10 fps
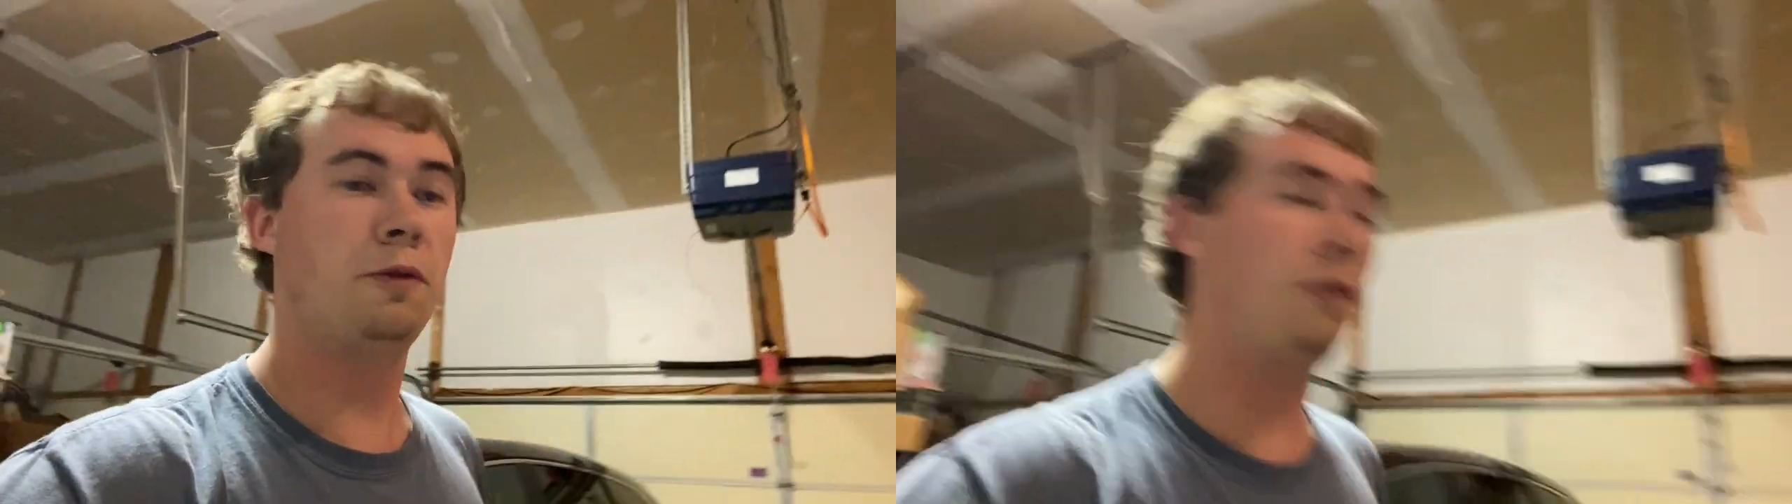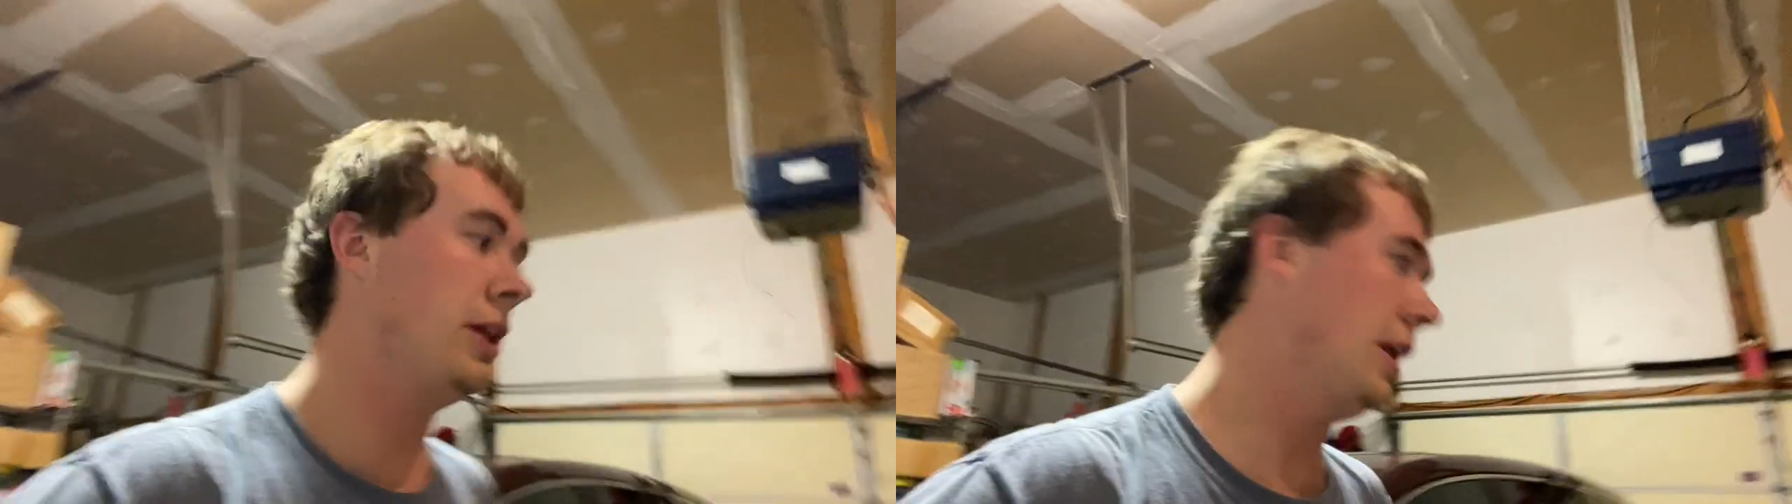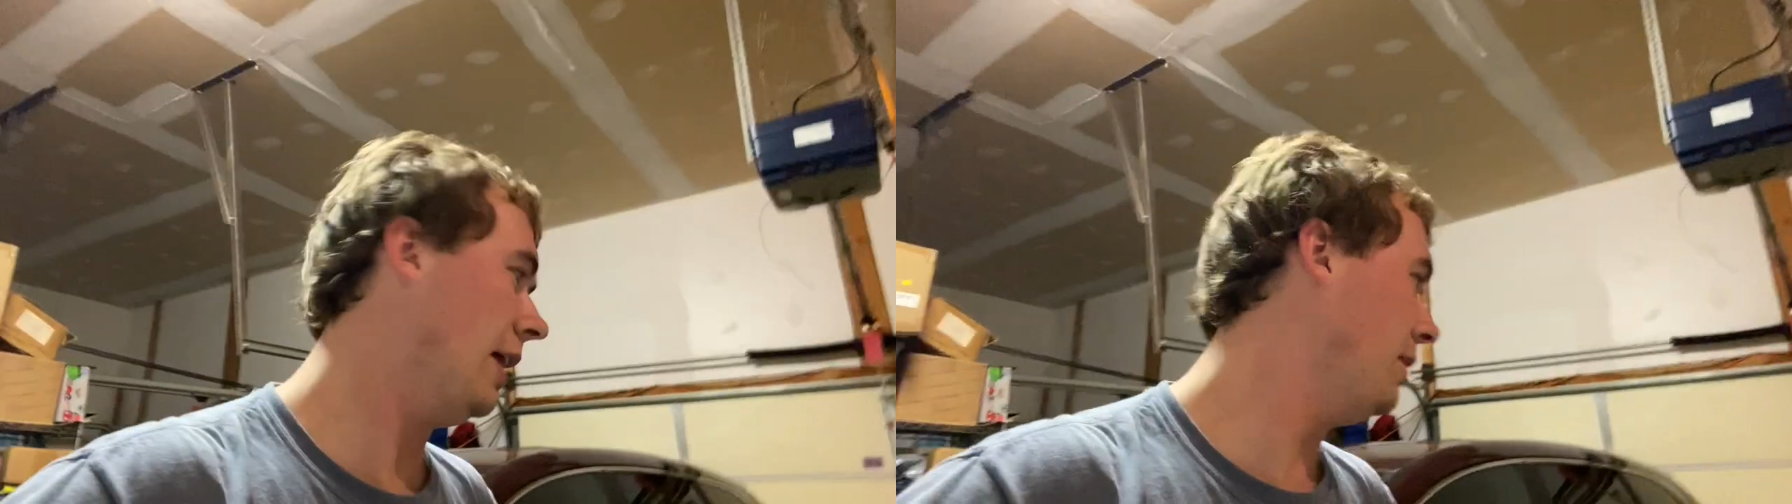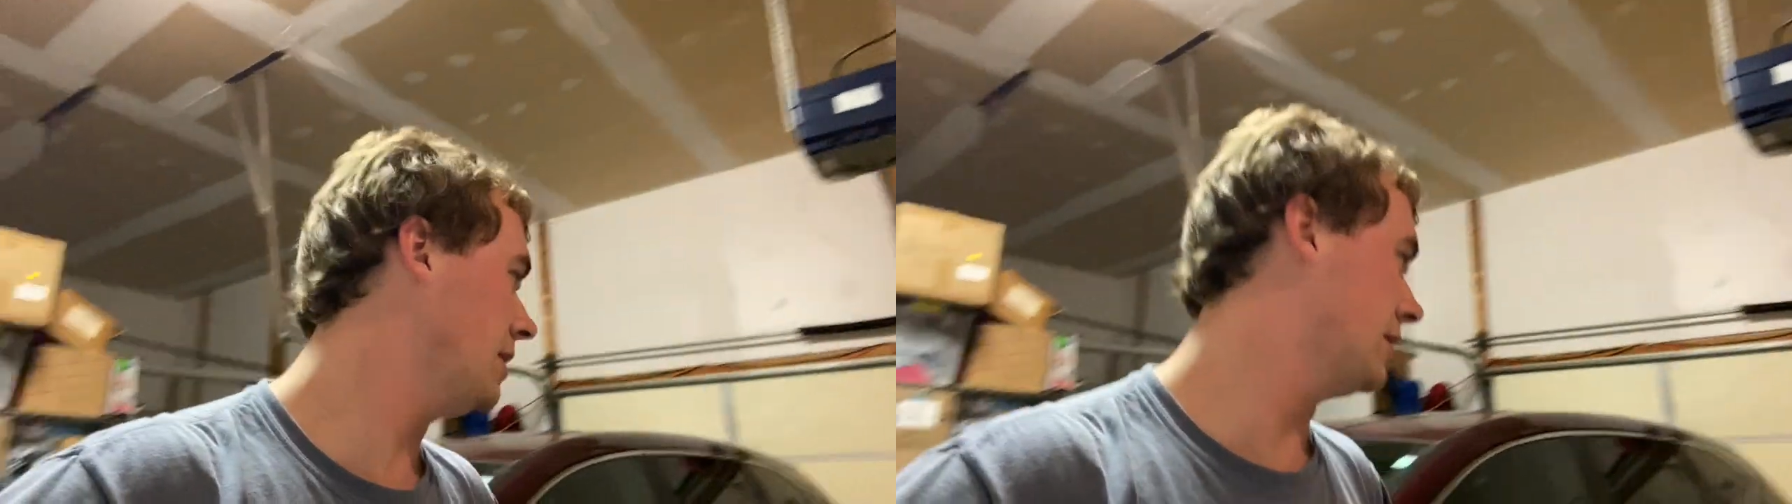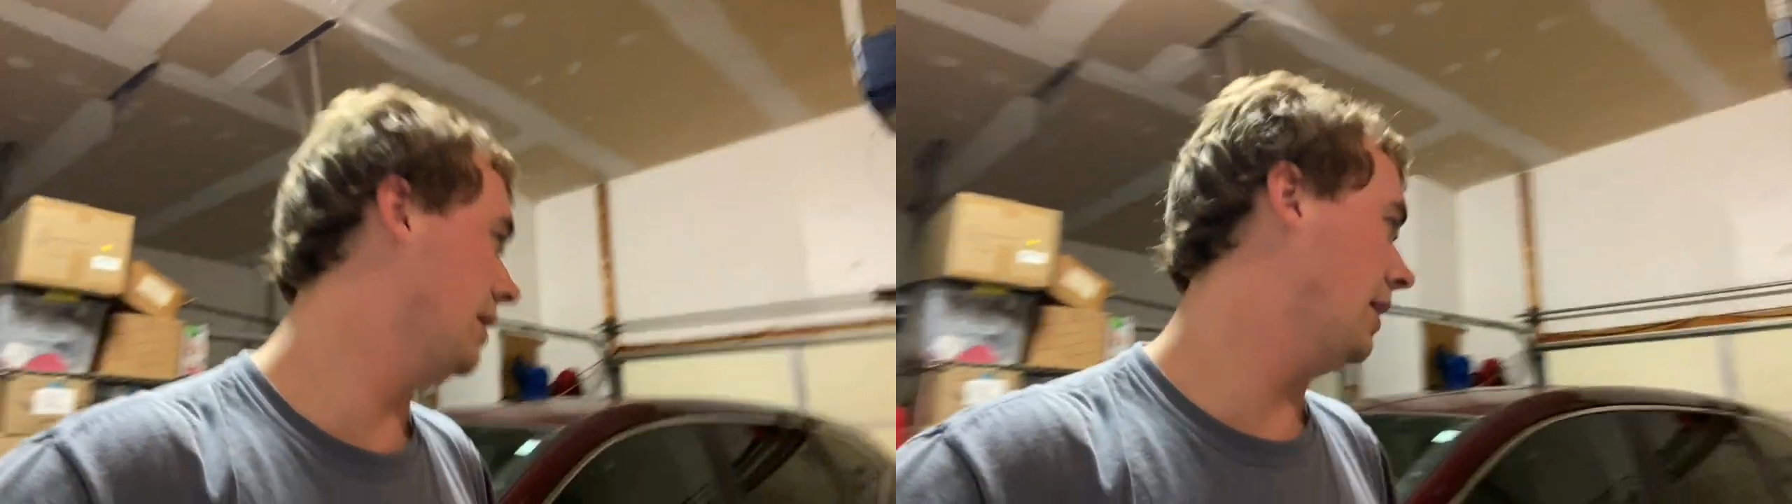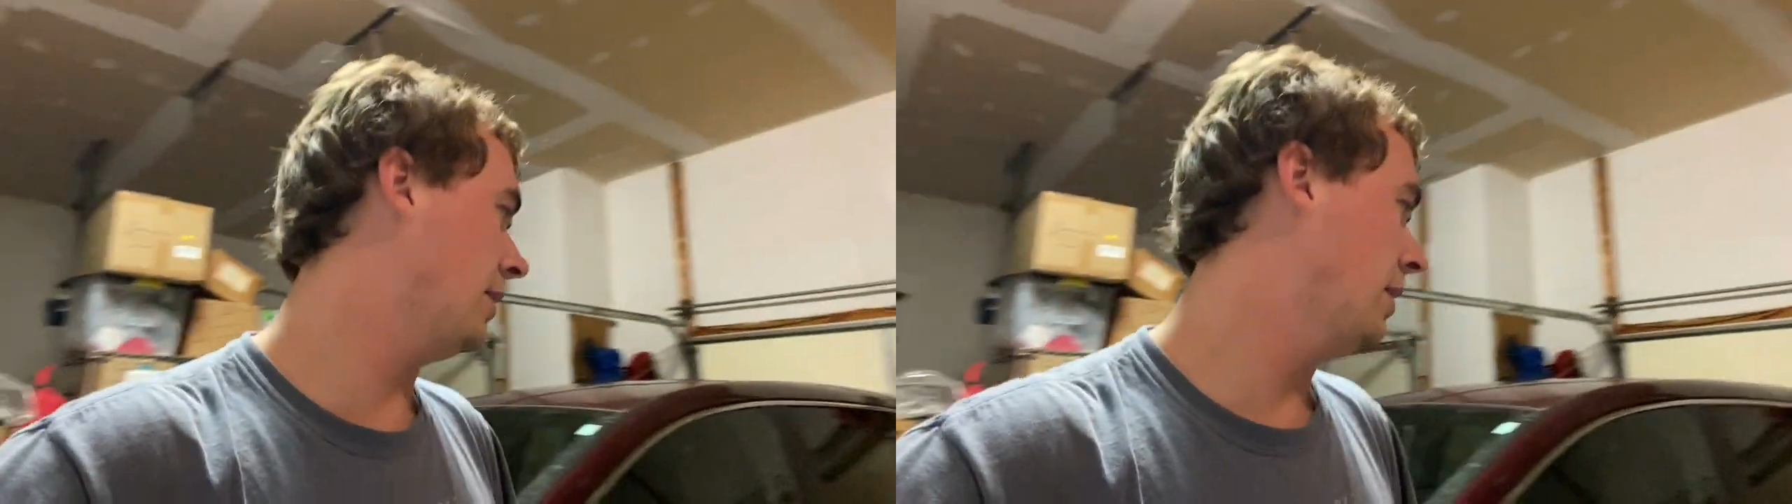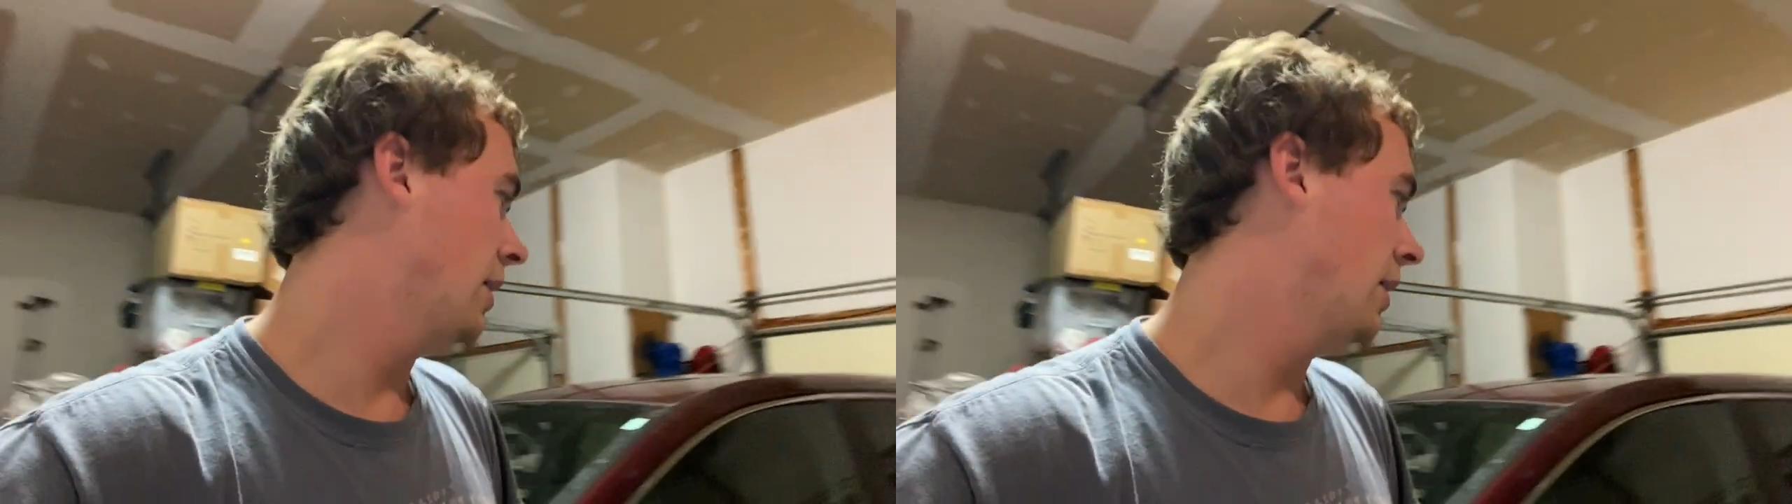find the heaviest thing,